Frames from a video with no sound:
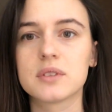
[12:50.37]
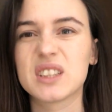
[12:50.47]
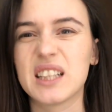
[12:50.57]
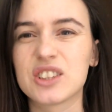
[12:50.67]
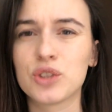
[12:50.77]

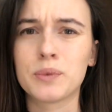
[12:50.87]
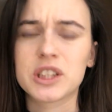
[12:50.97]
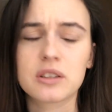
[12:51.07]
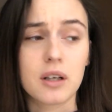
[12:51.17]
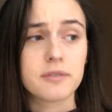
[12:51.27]
takes too
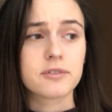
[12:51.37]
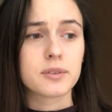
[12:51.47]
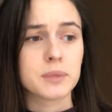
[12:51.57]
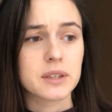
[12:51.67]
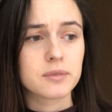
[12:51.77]
much time for
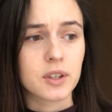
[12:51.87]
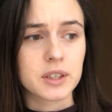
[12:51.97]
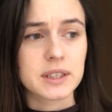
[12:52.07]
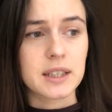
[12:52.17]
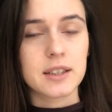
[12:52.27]
me,
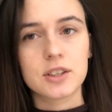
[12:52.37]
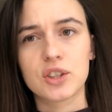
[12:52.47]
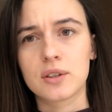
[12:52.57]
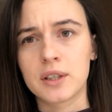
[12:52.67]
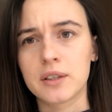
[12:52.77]
honestly, to
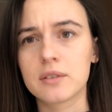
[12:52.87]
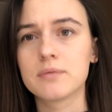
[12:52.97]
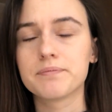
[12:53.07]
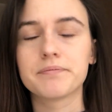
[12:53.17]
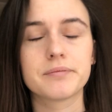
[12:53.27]
kind of,
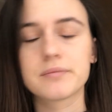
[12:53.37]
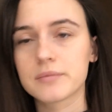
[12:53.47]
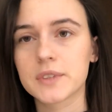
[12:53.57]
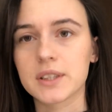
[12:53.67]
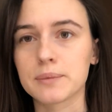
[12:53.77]

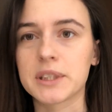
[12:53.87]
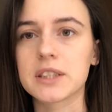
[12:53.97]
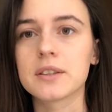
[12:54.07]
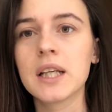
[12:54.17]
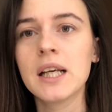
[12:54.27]
doesn't
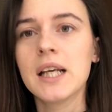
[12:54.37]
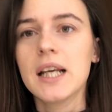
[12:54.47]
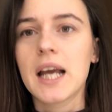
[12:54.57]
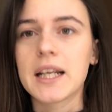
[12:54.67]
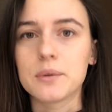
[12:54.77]
matter.
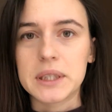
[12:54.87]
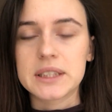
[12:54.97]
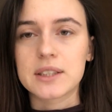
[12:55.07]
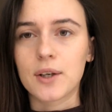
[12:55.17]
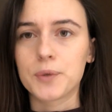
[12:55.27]
Anyway,
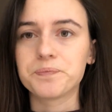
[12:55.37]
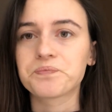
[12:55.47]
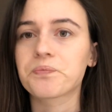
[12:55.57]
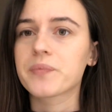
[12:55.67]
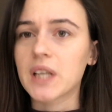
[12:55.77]
so
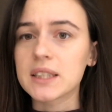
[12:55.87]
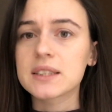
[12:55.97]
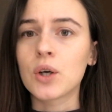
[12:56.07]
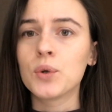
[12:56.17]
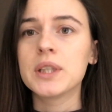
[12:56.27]
that's
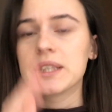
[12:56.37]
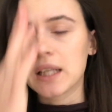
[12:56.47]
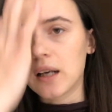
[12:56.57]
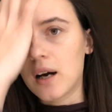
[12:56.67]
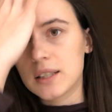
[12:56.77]
only the
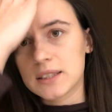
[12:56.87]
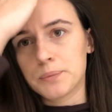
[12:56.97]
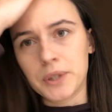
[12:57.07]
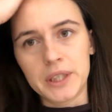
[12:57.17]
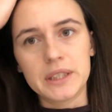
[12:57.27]
last
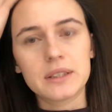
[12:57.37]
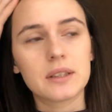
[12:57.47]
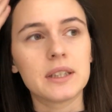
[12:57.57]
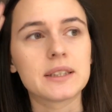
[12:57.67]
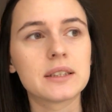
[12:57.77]
point.
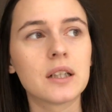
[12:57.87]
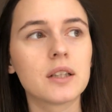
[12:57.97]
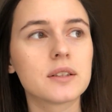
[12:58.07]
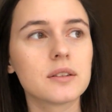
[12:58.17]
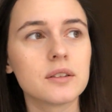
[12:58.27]
It's
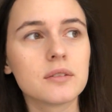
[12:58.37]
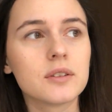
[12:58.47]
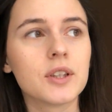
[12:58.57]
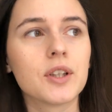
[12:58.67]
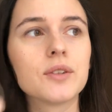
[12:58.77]
not,
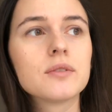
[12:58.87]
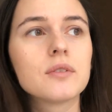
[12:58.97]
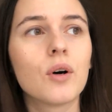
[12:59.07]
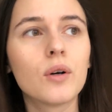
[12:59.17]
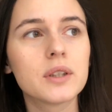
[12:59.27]
you know,
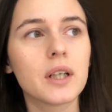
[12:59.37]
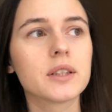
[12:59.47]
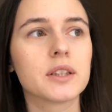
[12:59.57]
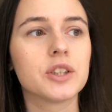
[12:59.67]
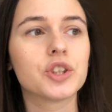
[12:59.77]
all the
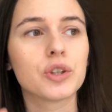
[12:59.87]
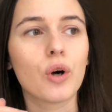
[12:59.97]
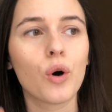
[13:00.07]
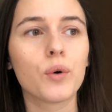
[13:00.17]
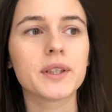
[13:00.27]
other, you should
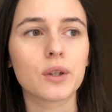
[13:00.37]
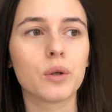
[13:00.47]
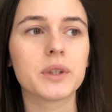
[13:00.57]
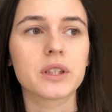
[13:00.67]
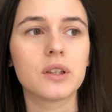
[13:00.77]
always
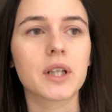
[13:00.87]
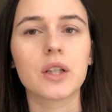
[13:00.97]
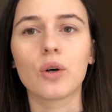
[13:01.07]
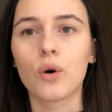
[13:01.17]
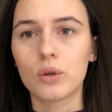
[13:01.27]
look at
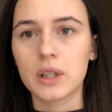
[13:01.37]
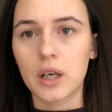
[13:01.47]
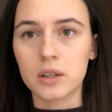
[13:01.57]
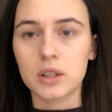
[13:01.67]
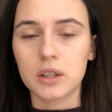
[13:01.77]
all the
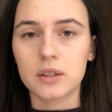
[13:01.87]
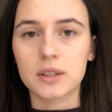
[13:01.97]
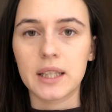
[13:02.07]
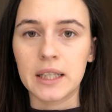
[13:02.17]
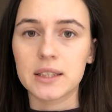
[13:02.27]
other
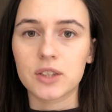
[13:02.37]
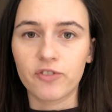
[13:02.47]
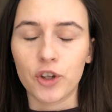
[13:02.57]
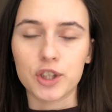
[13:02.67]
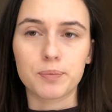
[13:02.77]
things
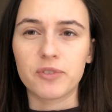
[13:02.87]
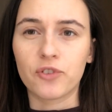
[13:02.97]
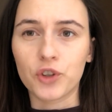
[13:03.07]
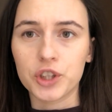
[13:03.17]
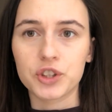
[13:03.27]
first
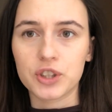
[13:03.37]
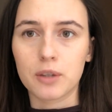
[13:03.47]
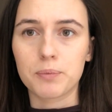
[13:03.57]
before you start